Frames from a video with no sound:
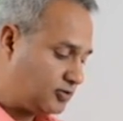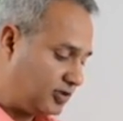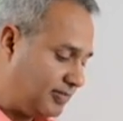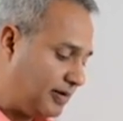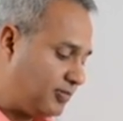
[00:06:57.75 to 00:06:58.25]
to
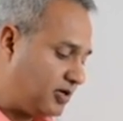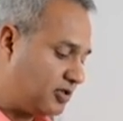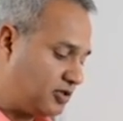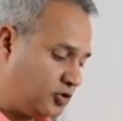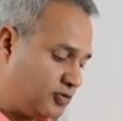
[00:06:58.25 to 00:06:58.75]
remember
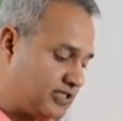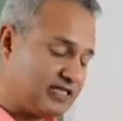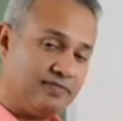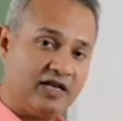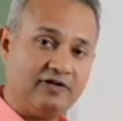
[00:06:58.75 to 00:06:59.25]

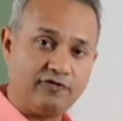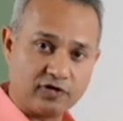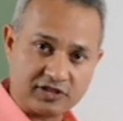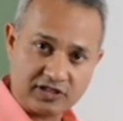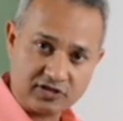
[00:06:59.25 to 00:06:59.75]
USMLE
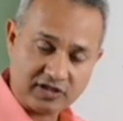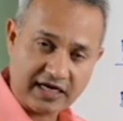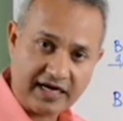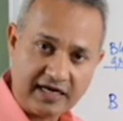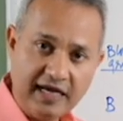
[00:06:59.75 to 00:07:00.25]
focuses on
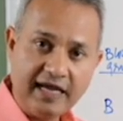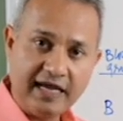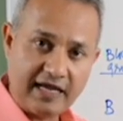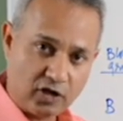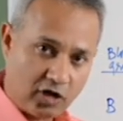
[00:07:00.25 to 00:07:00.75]
that
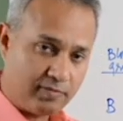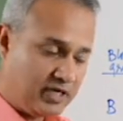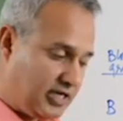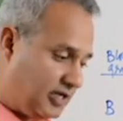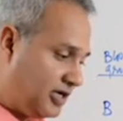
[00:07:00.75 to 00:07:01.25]
and
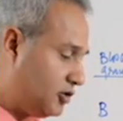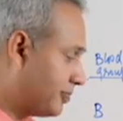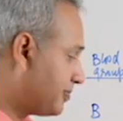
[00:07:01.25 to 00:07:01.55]
normally in your